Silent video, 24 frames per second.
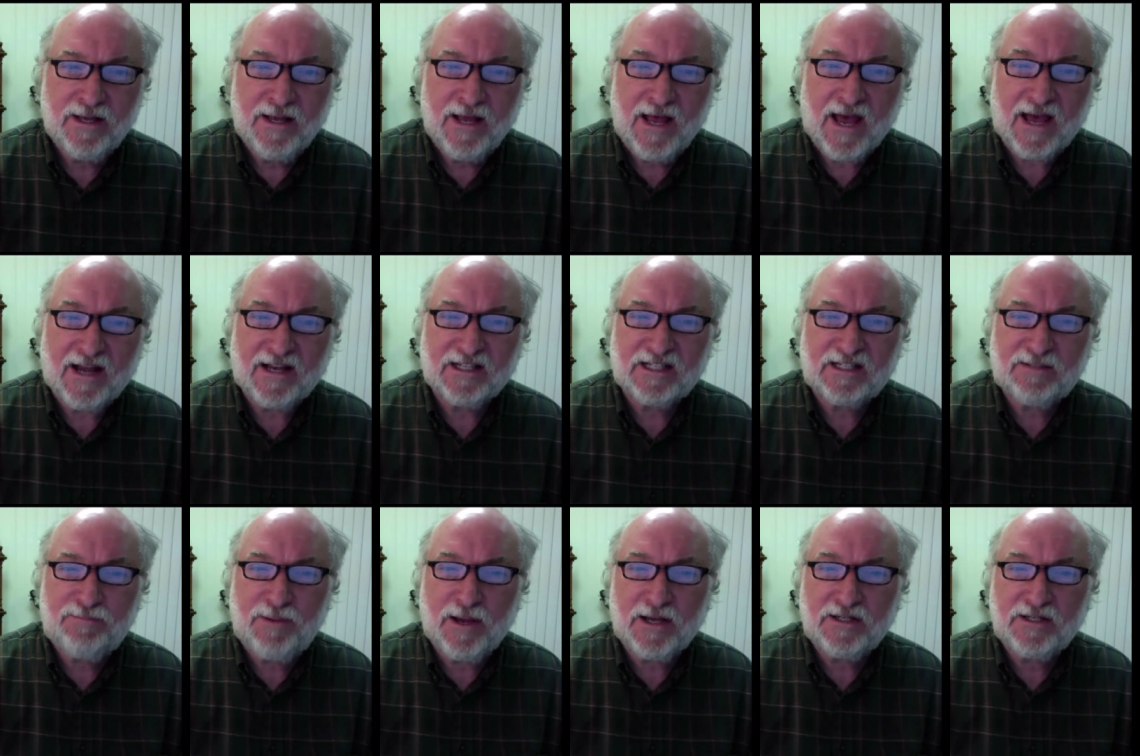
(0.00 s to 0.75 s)
and
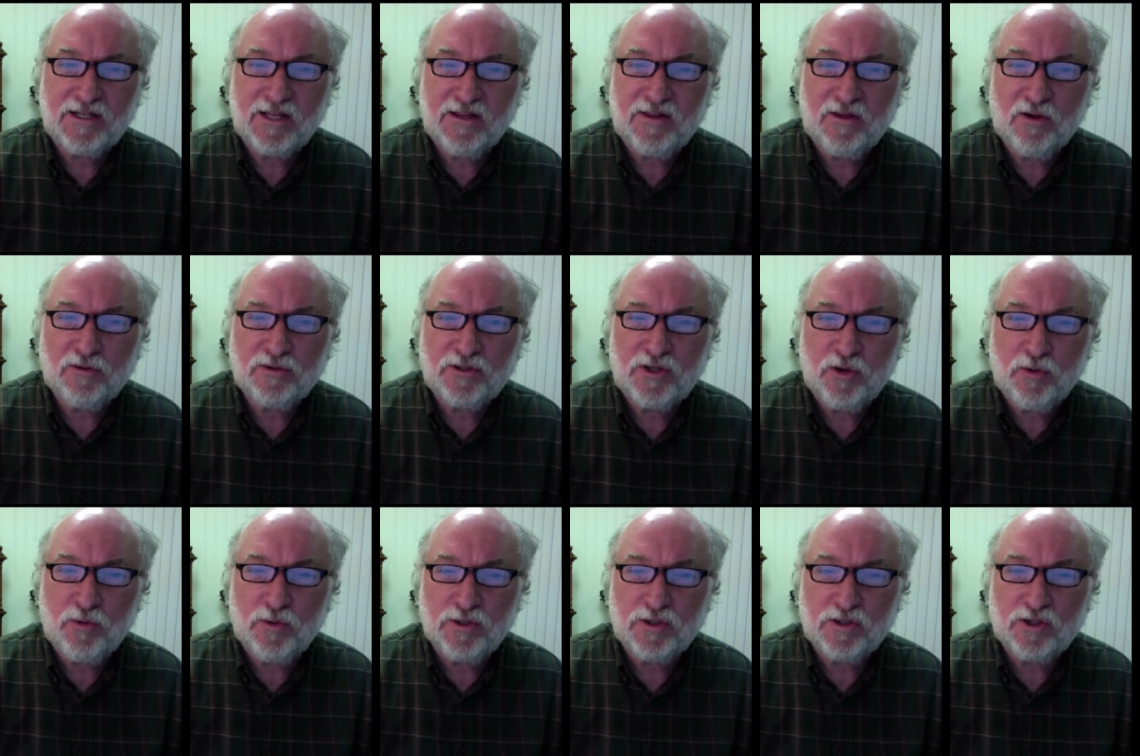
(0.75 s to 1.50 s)
especially those
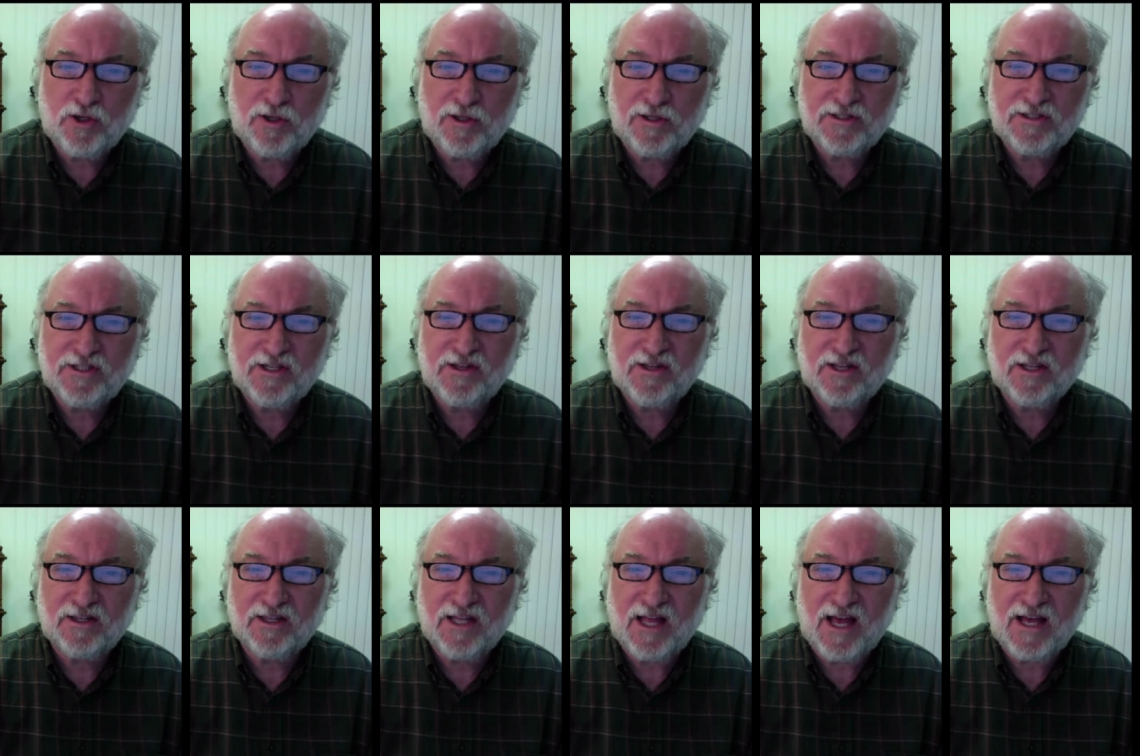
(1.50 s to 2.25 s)
who indulge in the
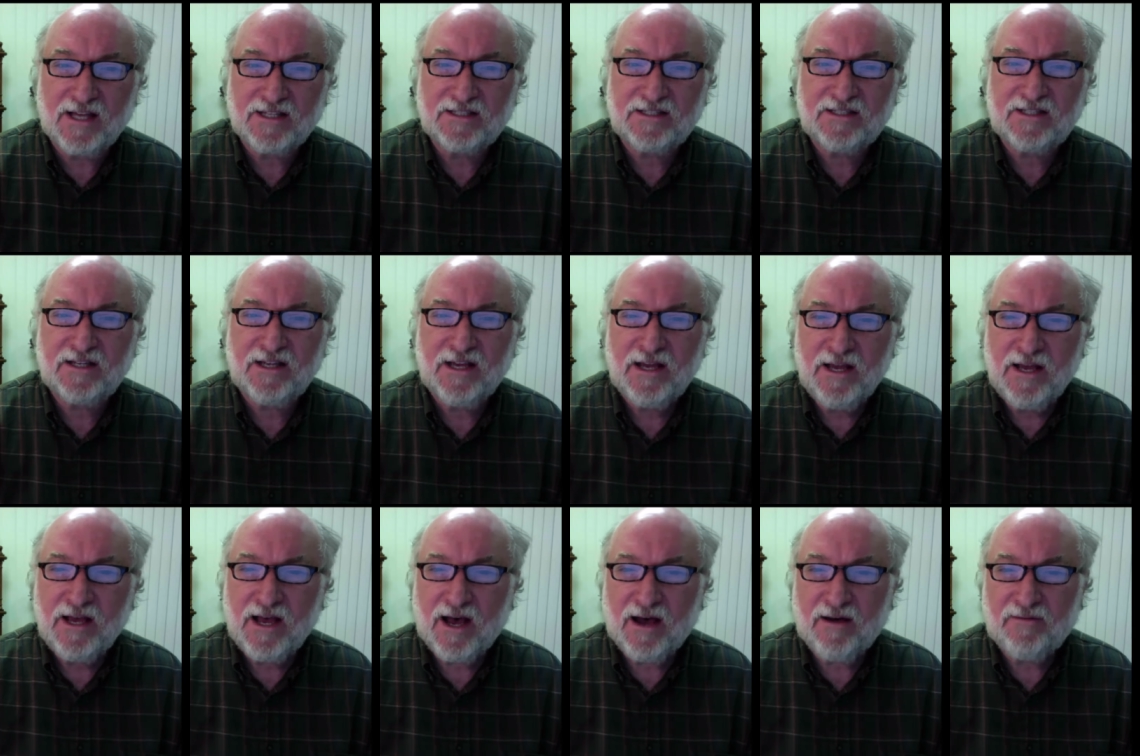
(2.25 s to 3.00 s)
lust
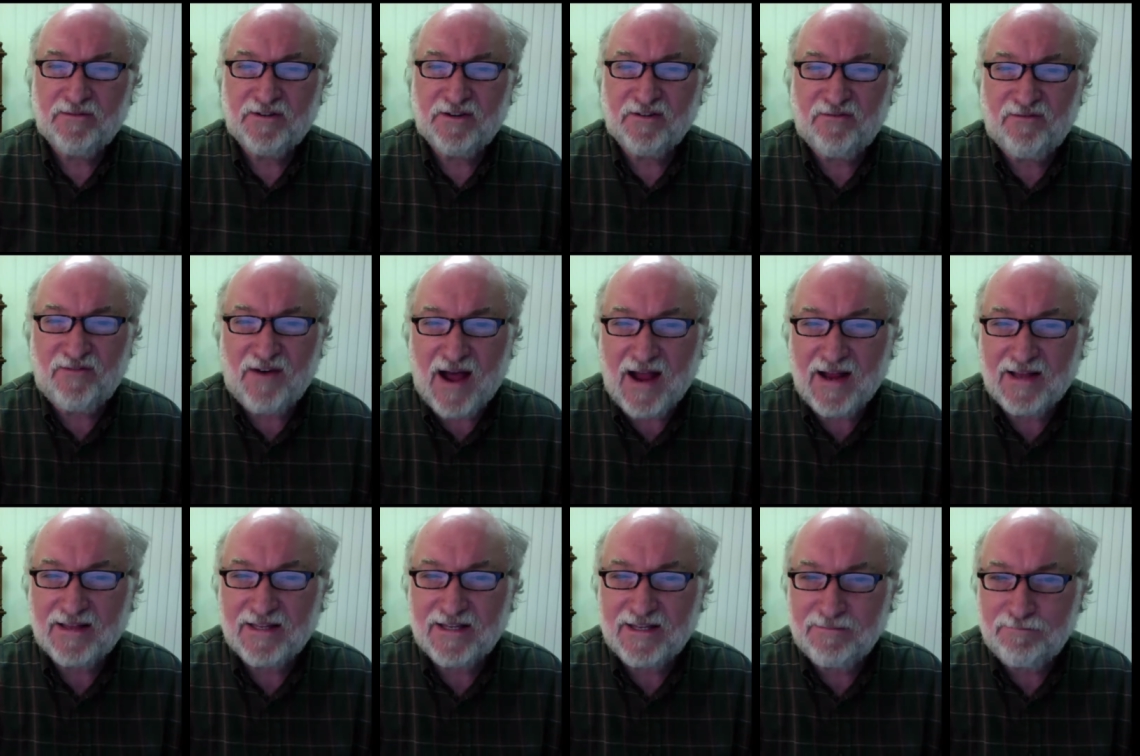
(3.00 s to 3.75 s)
of
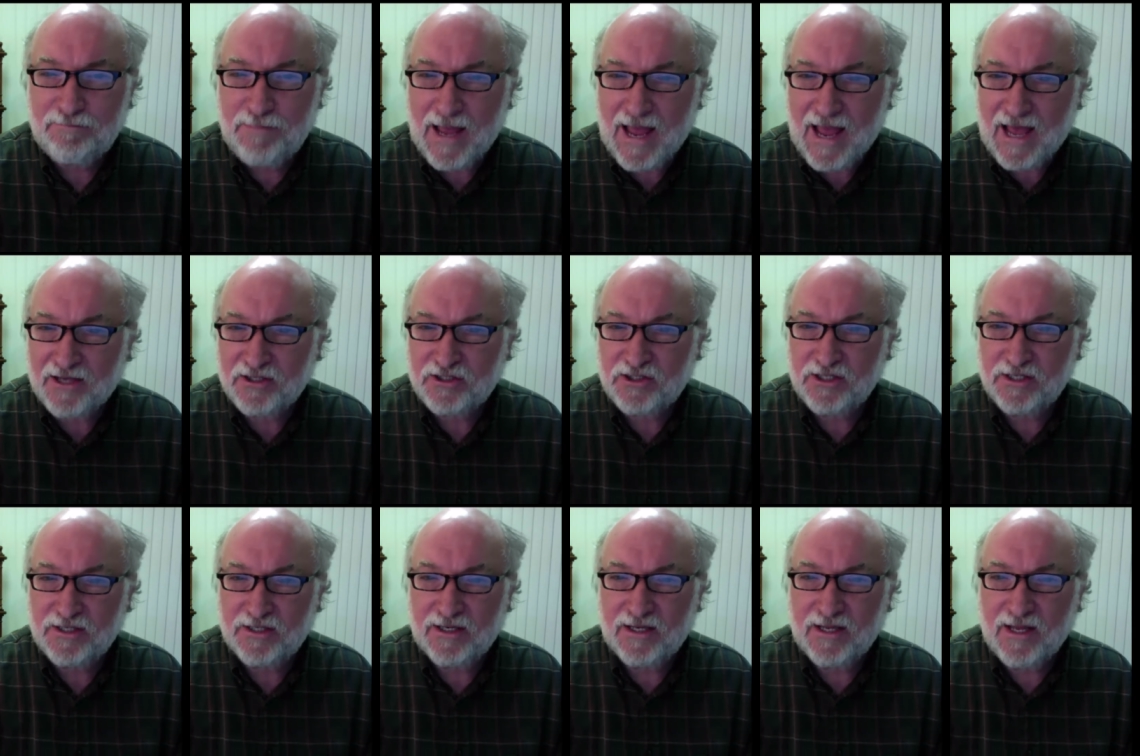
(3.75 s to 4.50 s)
defiling
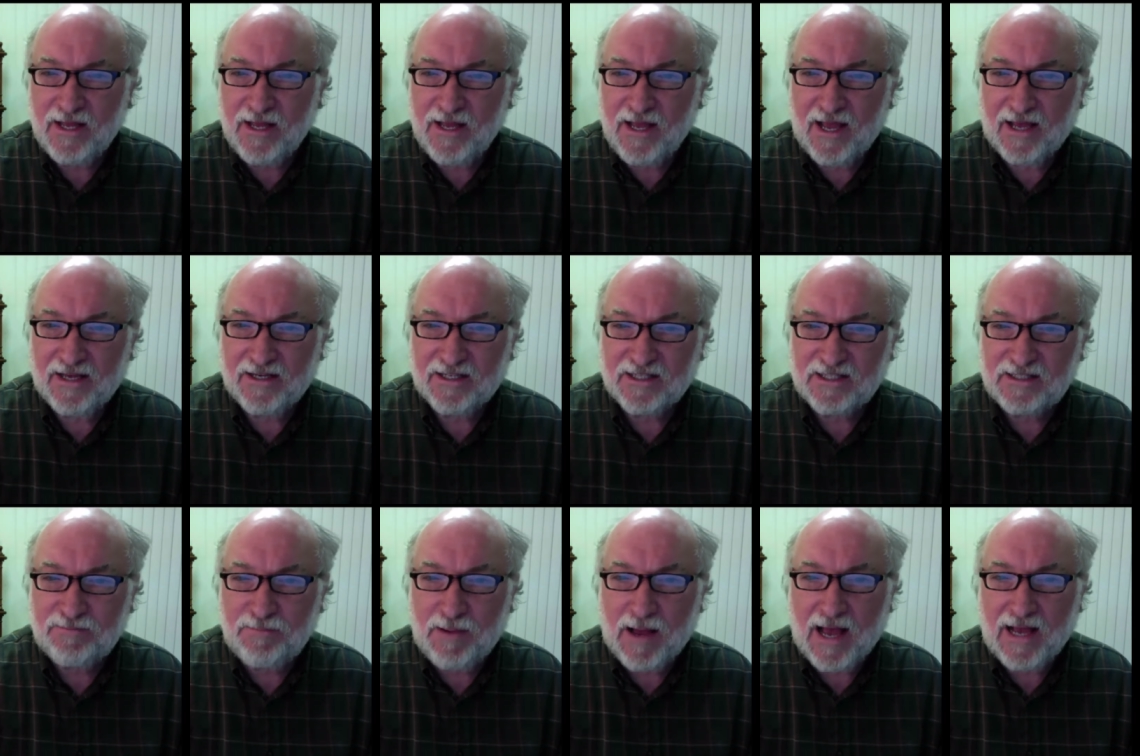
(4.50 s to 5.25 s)
passion and
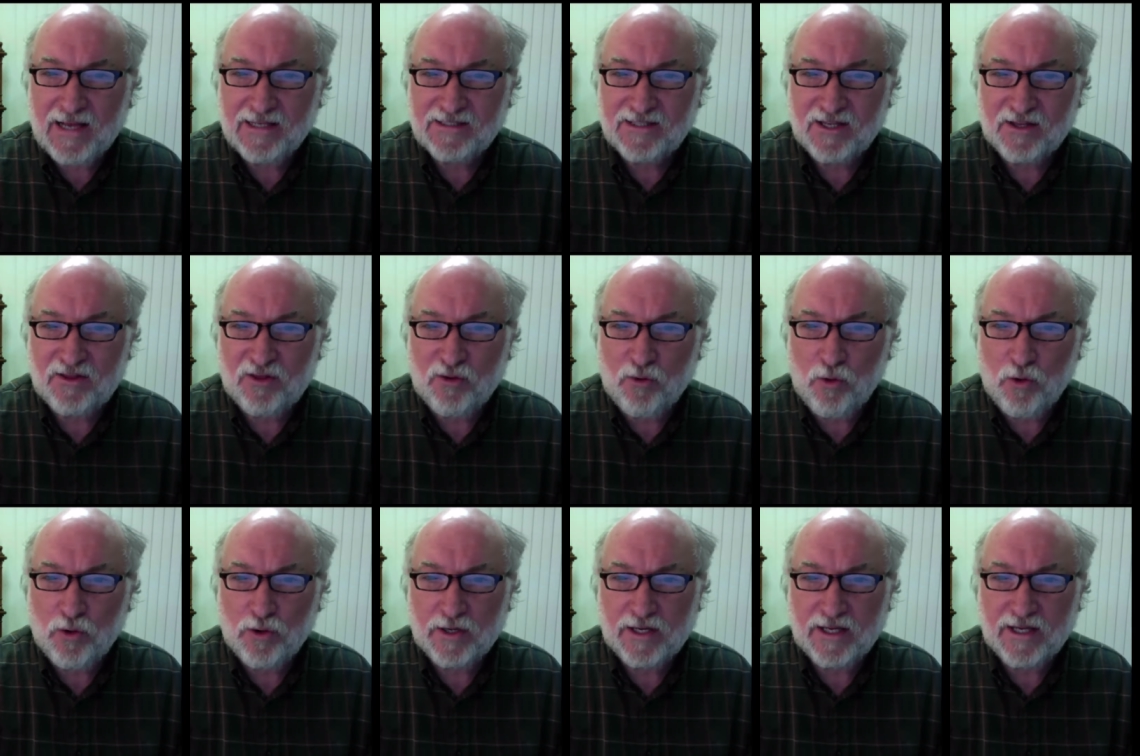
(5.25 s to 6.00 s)
despise
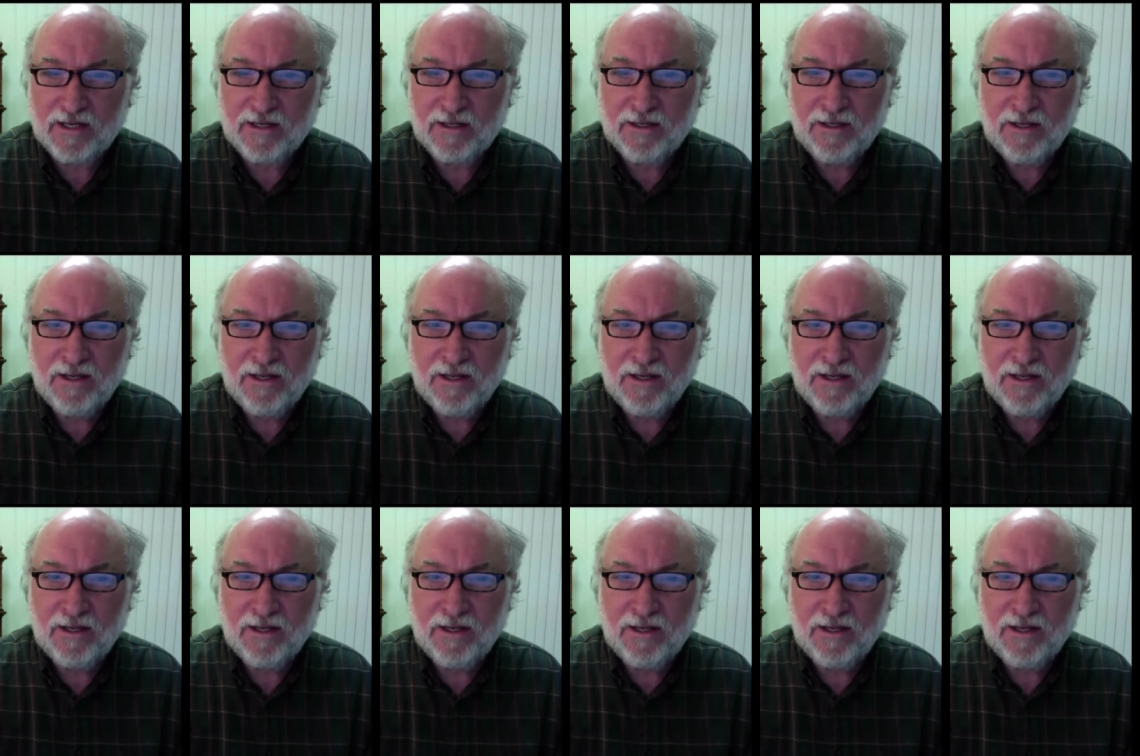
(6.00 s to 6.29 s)
authority